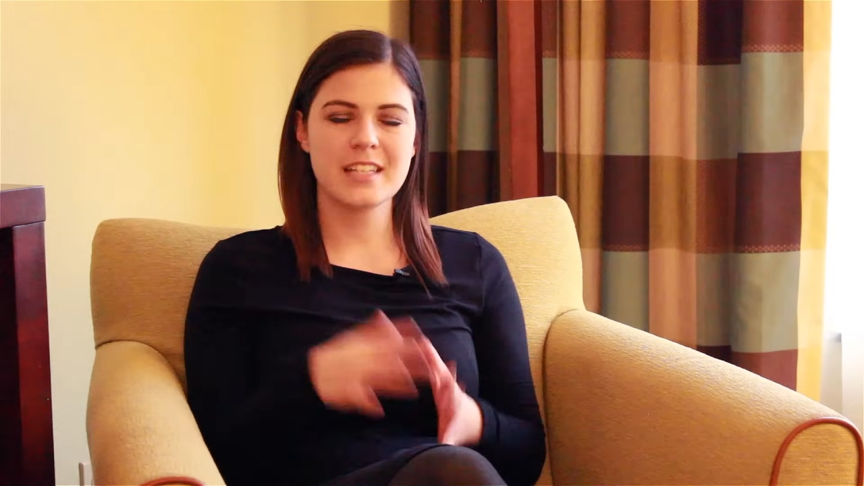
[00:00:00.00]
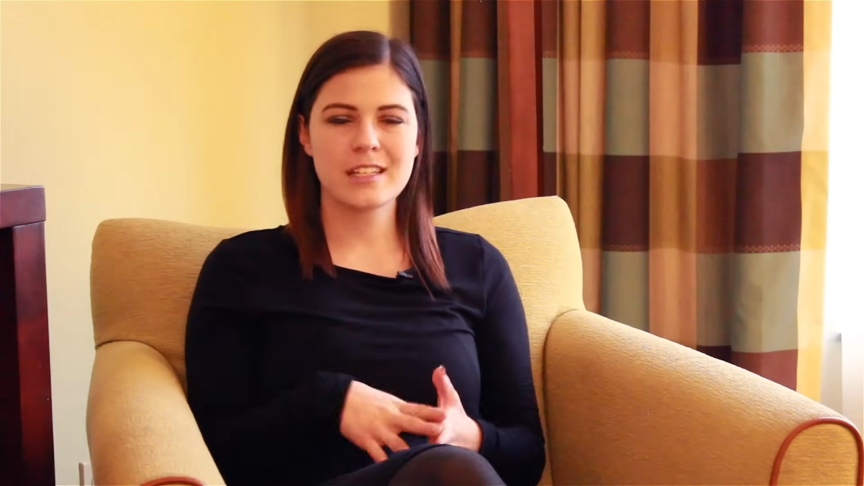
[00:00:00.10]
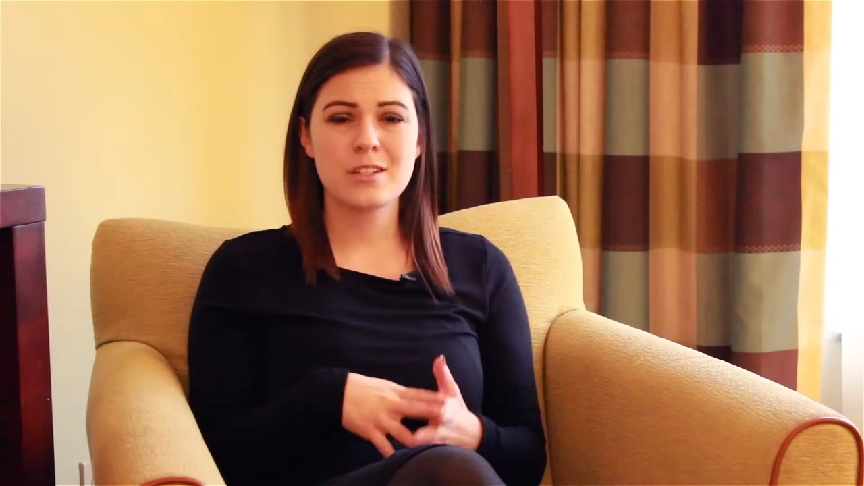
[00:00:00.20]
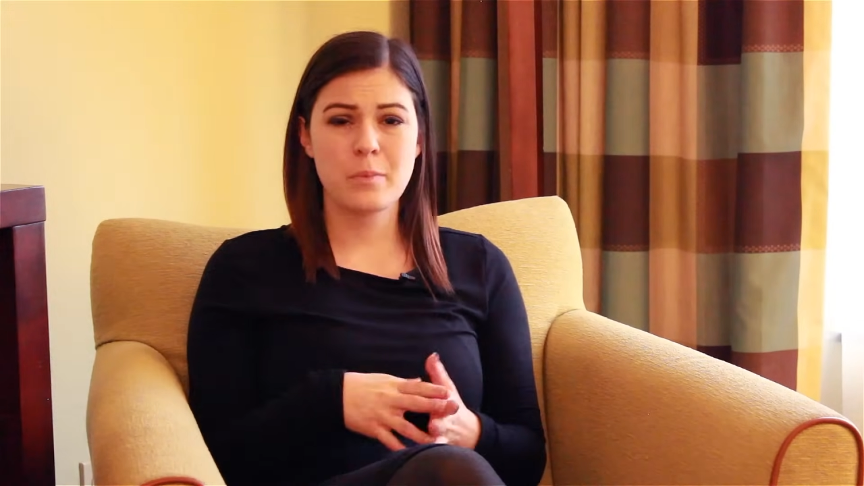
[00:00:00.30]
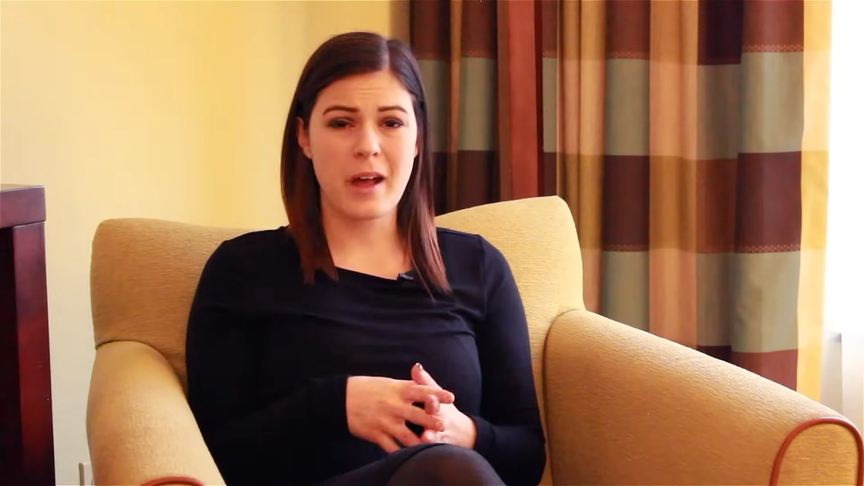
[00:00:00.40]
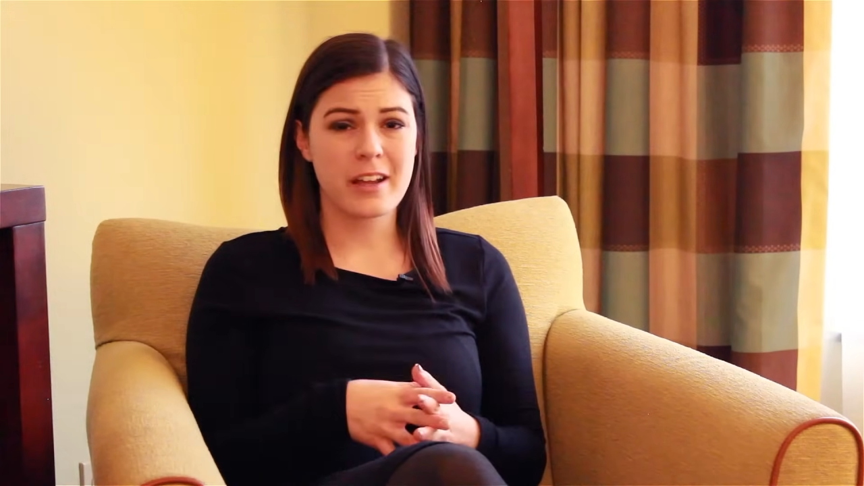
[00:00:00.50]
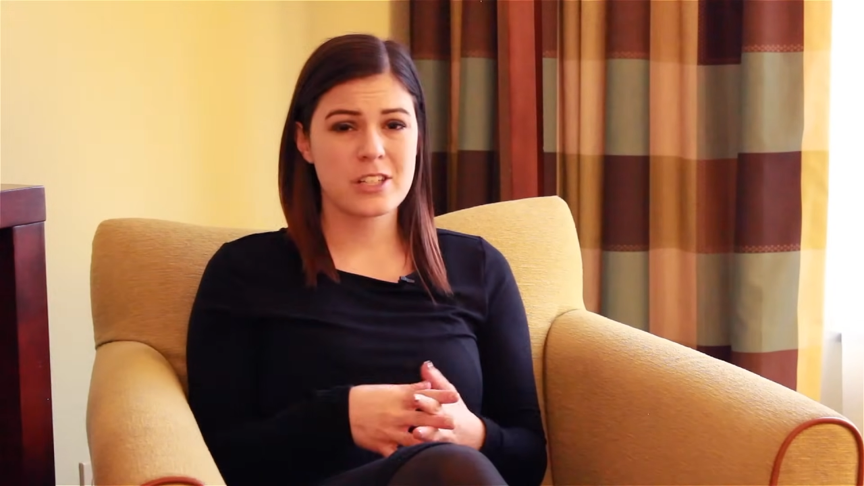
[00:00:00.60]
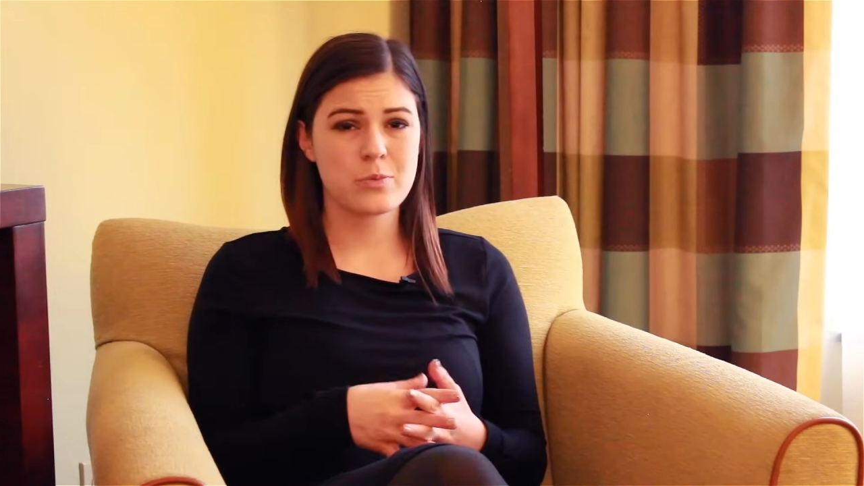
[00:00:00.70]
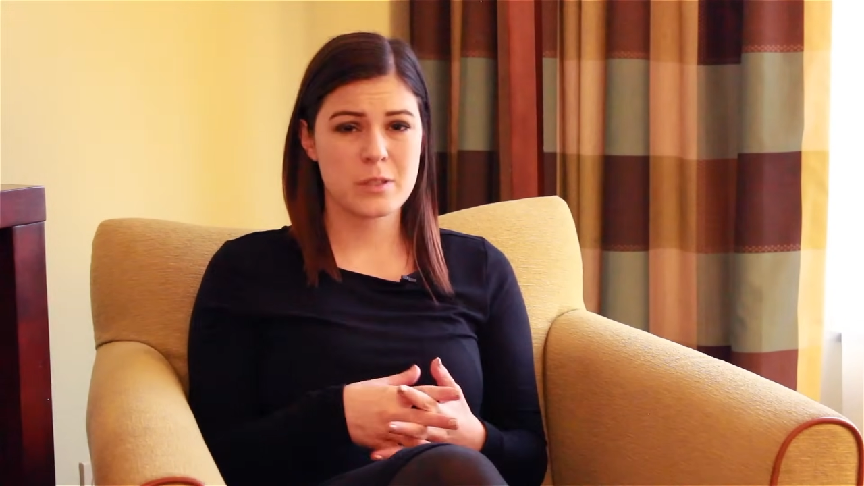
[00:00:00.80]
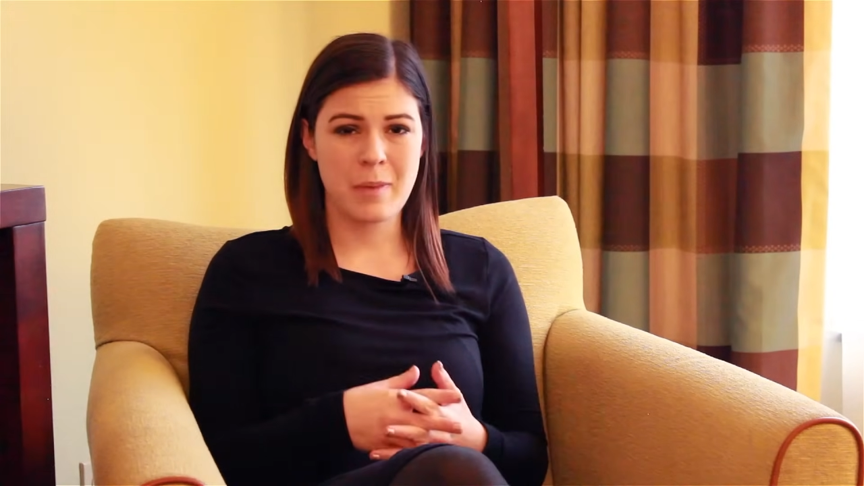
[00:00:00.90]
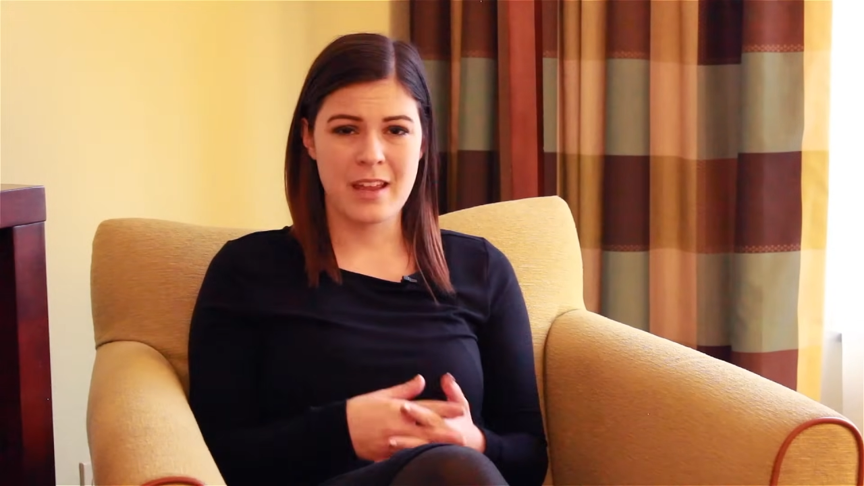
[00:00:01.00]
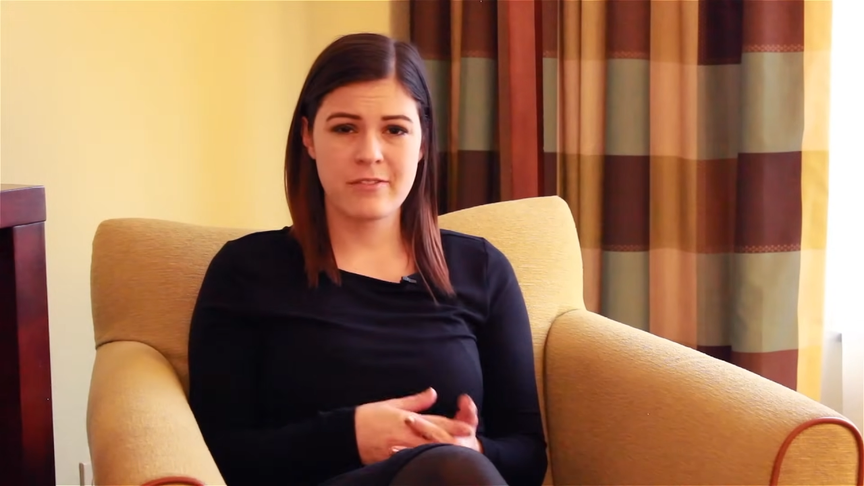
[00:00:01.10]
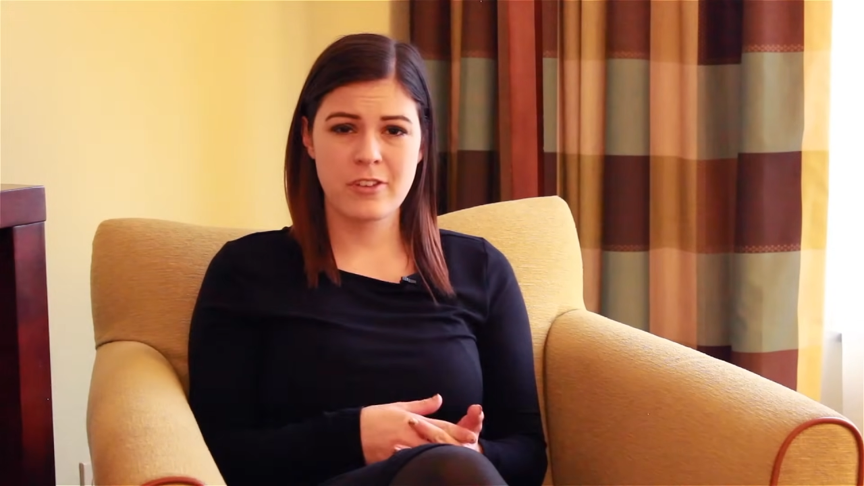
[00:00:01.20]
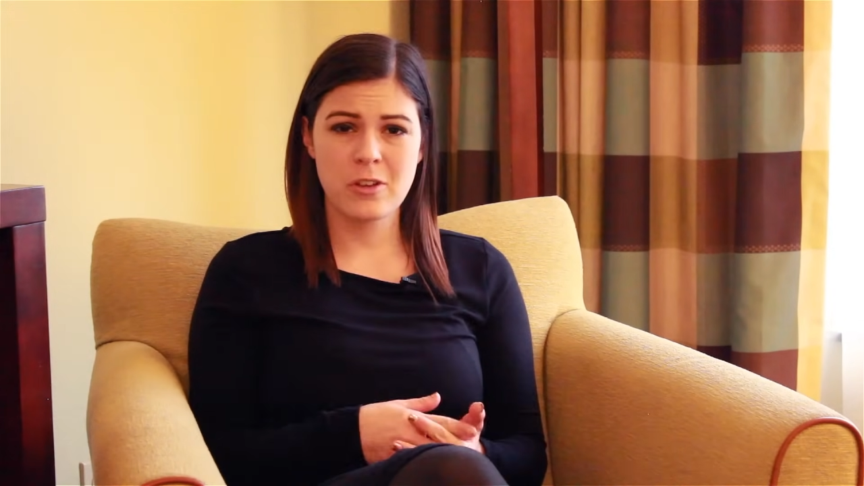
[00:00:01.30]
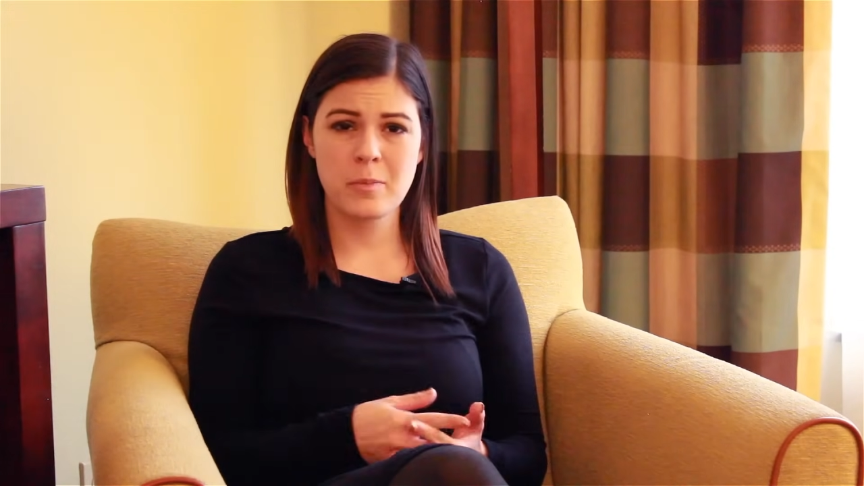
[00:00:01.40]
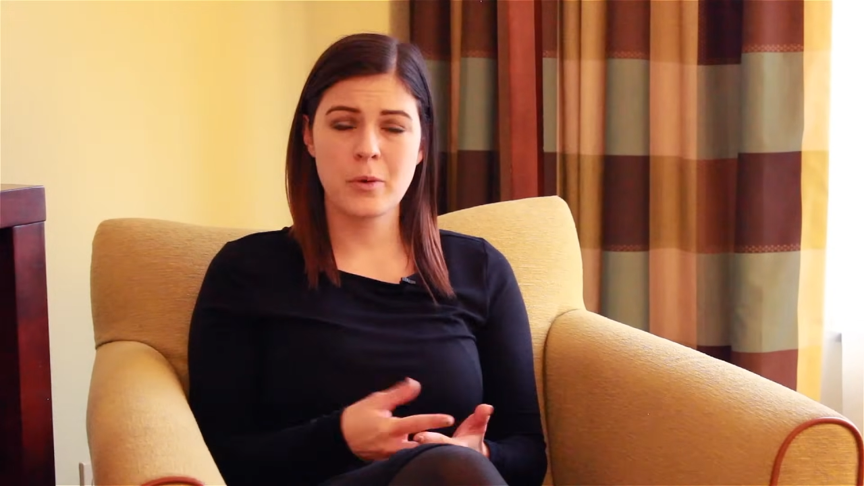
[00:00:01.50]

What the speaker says: intestinal blockage was painful,